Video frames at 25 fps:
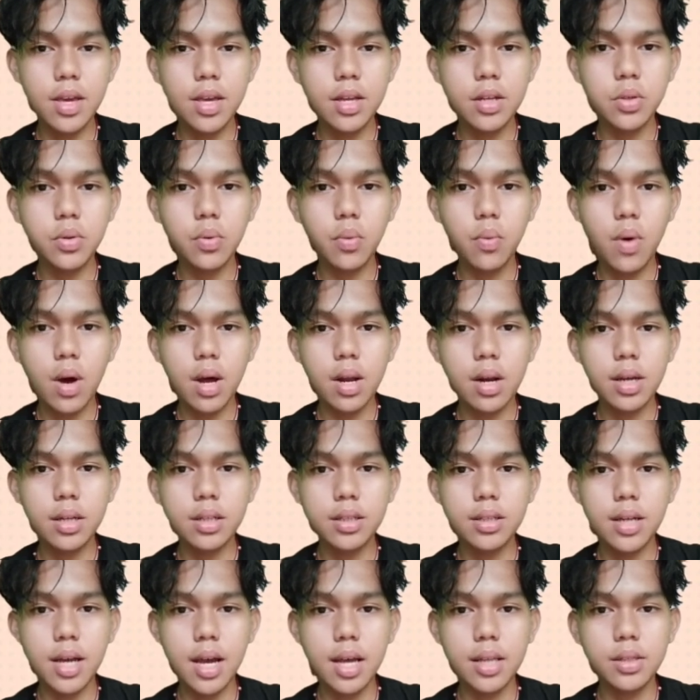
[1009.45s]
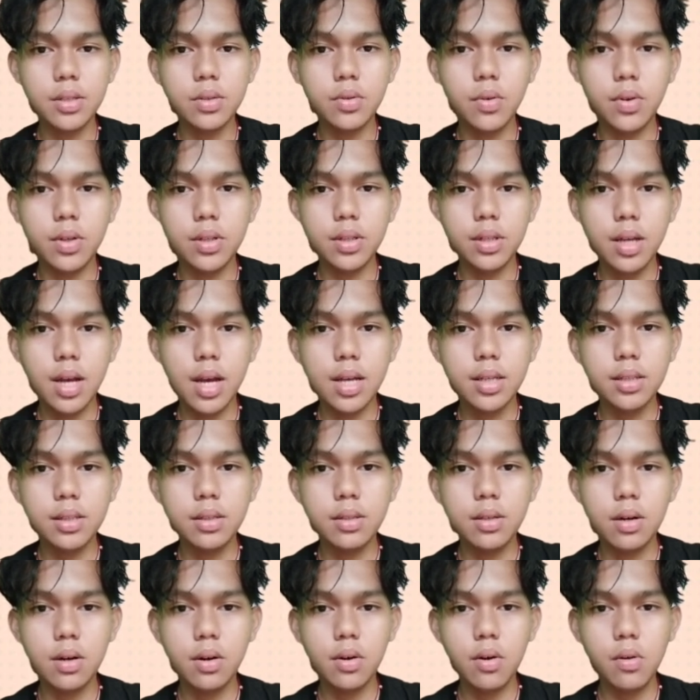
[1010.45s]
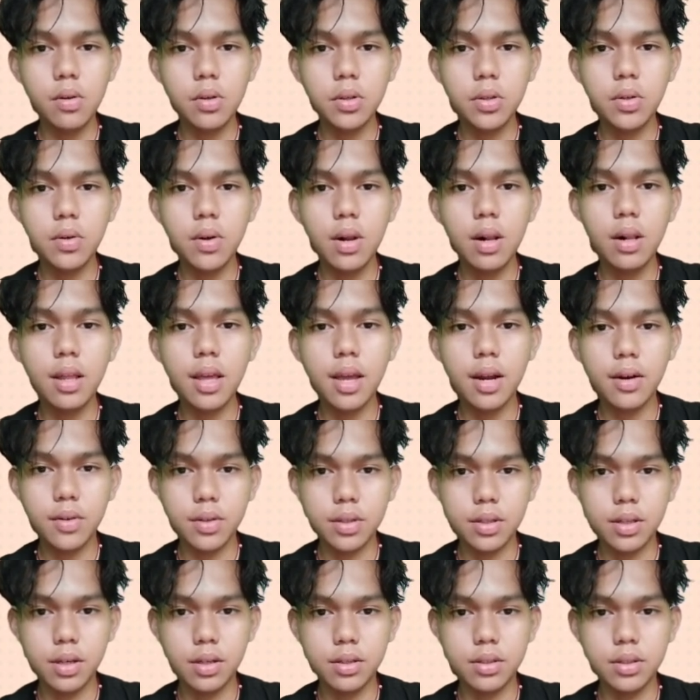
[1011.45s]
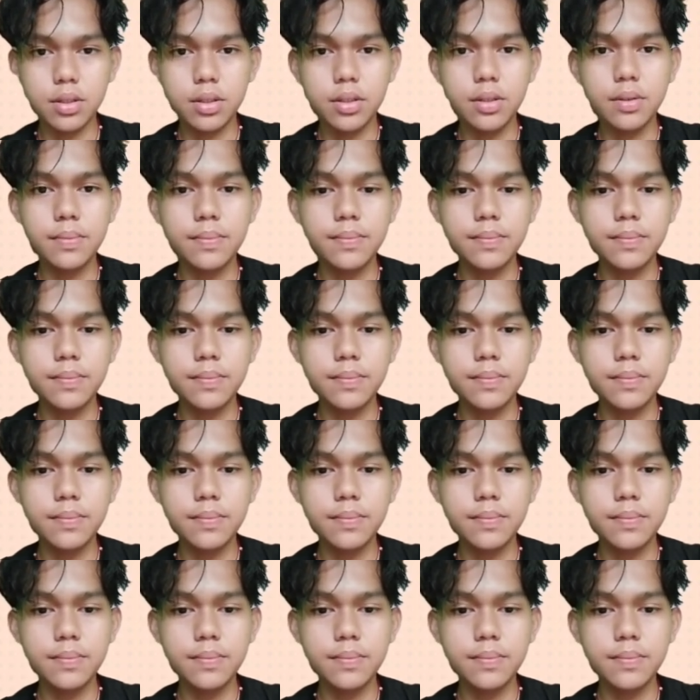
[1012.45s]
each one a chance to discuss their cultural heritage.